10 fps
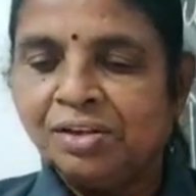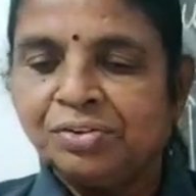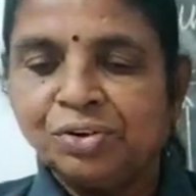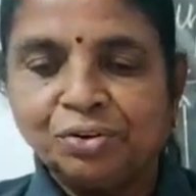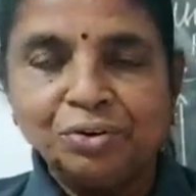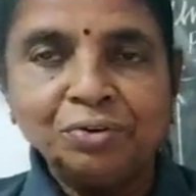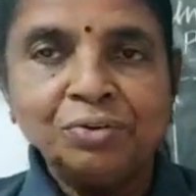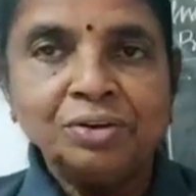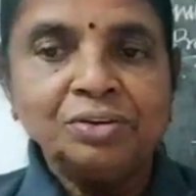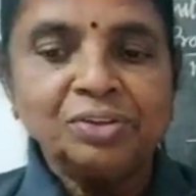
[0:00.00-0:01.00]

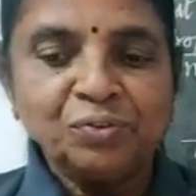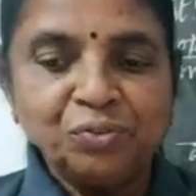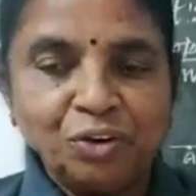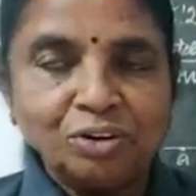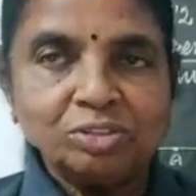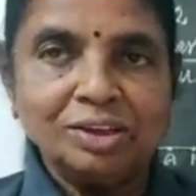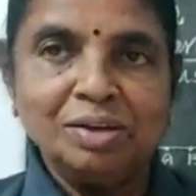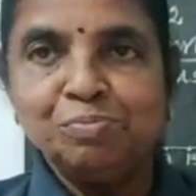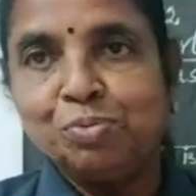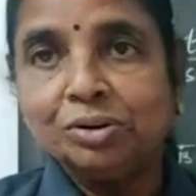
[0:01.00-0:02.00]
So, the fourth
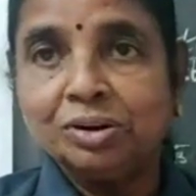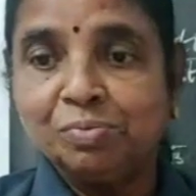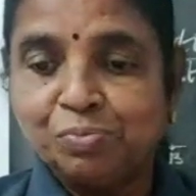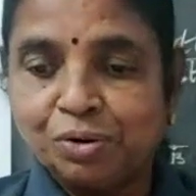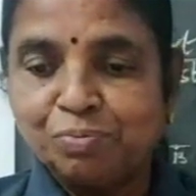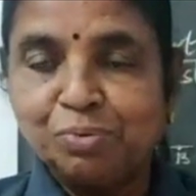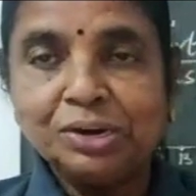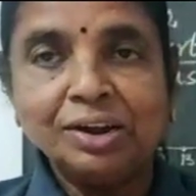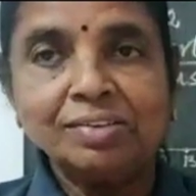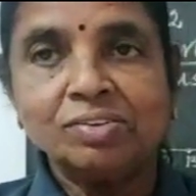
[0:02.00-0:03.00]
important
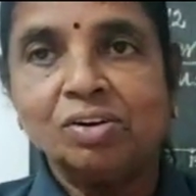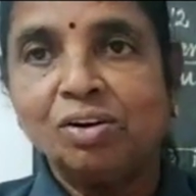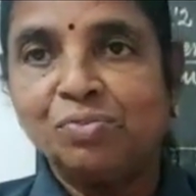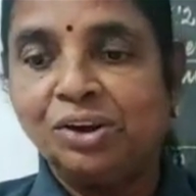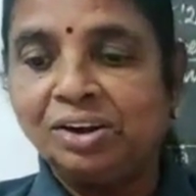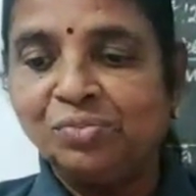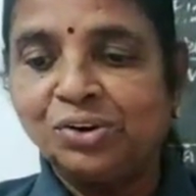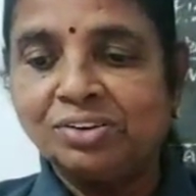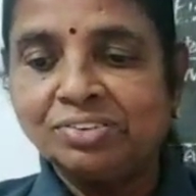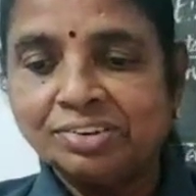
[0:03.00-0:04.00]
properties of
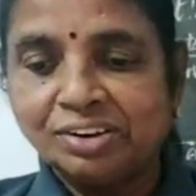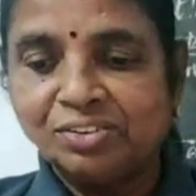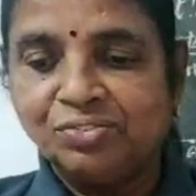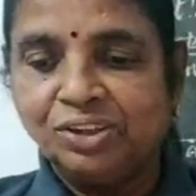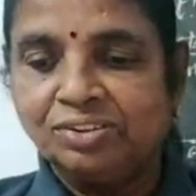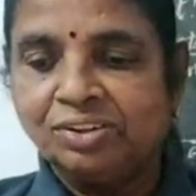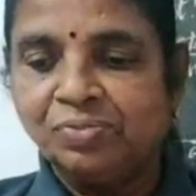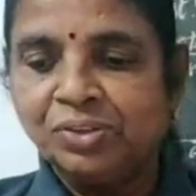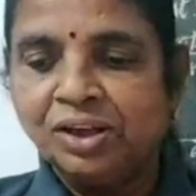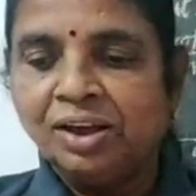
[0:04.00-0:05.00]
indifference curve is
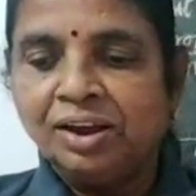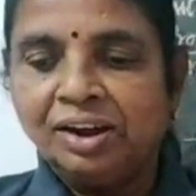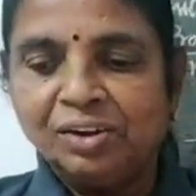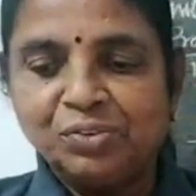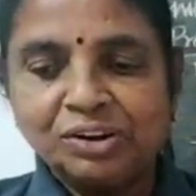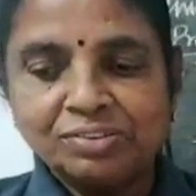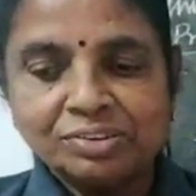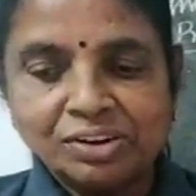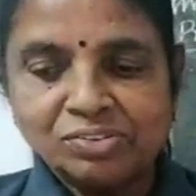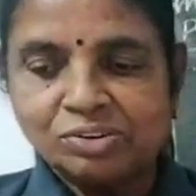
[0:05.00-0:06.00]
indifference
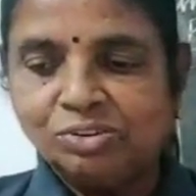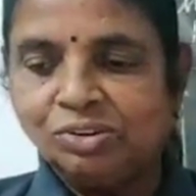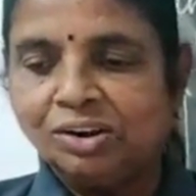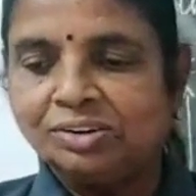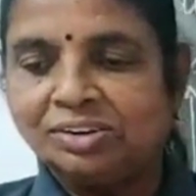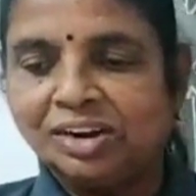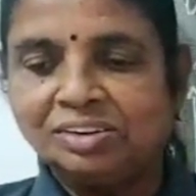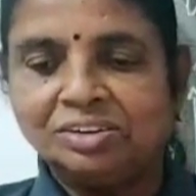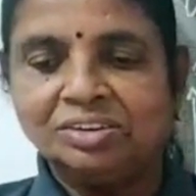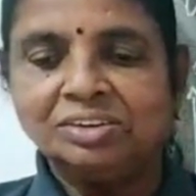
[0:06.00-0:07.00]
curves do not
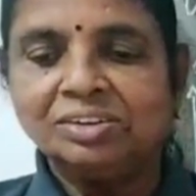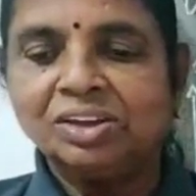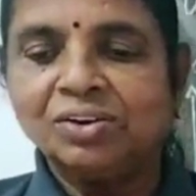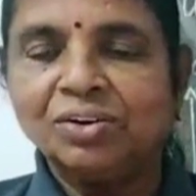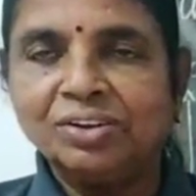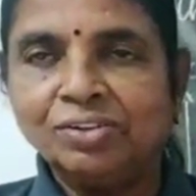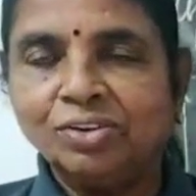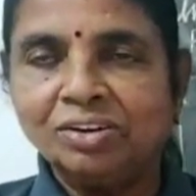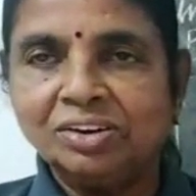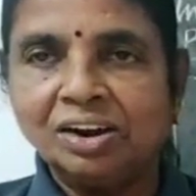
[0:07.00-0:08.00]
touch the
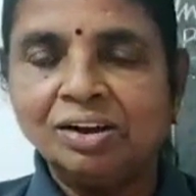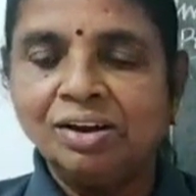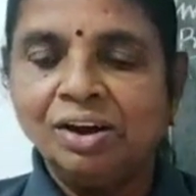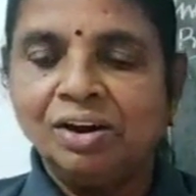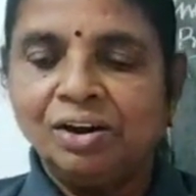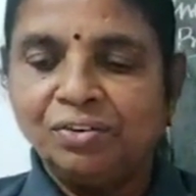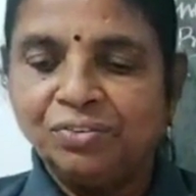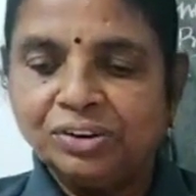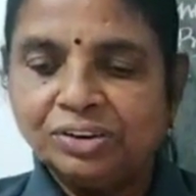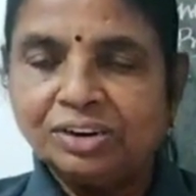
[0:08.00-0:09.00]
horizontal or
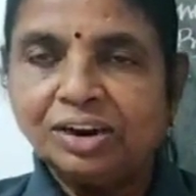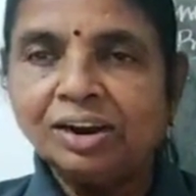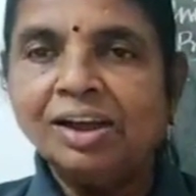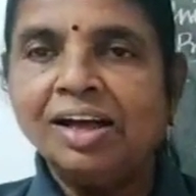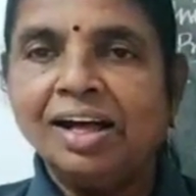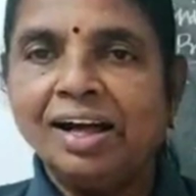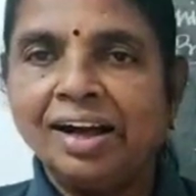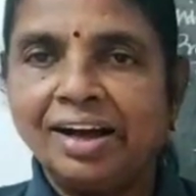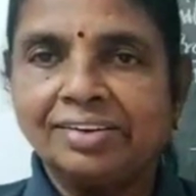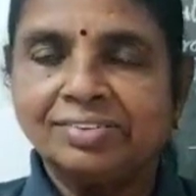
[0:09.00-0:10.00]
vertical
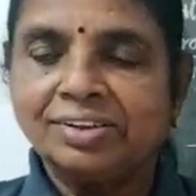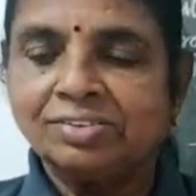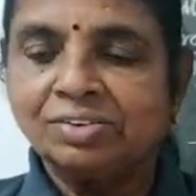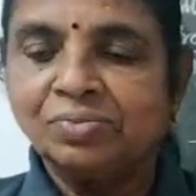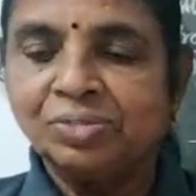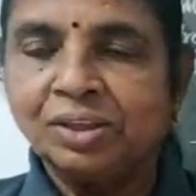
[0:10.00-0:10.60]
axis.